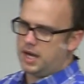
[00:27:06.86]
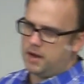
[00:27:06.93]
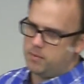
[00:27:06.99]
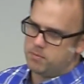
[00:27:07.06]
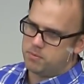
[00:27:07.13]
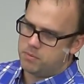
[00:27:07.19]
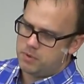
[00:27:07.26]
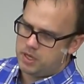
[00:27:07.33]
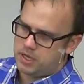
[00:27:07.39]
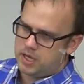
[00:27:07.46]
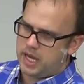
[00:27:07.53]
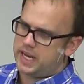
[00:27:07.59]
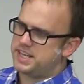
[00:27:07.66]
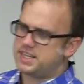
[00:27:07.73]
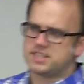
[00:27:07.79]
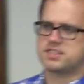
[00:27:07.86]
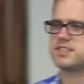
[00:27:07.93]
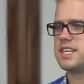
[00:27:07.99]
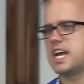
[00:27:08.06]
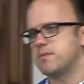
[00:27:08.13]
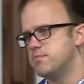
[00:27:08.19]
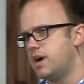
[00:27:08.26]
And it
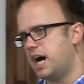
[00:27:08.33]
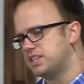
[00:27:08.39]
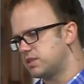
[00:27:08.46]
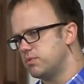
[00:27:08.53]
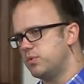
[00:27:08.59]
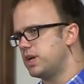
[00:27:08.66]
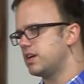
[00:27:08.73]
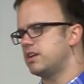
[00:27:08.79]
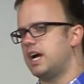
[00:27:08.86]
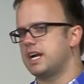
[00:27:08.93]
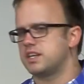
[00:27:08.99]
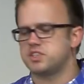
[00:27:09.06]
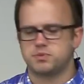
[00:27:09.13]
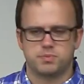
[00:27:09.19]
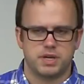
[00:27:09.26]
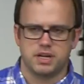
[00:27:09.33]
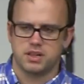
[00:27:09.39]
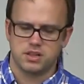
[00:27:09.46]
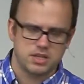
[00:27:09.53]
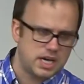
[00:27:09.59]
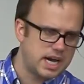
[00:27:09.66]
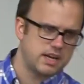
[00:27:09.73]
doesn't take much. I mean, I could
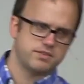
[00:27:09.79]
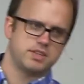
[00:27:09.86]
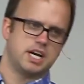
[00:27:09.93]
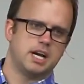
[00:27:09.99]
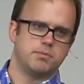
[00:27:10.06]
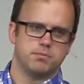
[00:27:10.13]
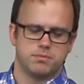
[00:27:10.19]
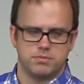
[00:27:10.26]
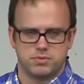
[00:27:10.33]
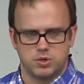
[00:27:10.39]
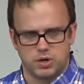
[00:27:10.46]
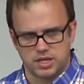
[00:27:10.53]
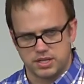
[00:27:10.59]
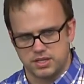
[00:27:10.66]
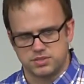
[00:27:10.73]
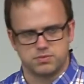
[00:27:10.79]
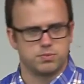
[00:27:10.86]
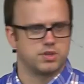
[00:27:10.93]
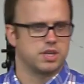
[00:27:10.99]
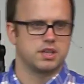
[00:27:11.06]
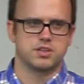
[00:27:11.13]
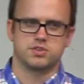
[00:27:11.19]
spend a lot of time doing
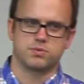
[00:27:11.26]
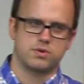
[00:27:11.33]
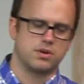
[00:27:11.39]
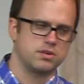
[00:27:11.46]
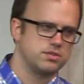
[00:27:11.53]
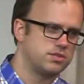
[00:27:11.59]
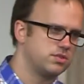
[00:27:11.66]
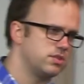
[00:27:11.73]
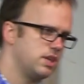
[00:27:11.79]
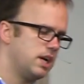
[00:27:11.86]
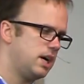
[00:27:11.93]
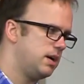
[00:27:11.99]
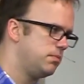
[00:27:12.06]
this with English words.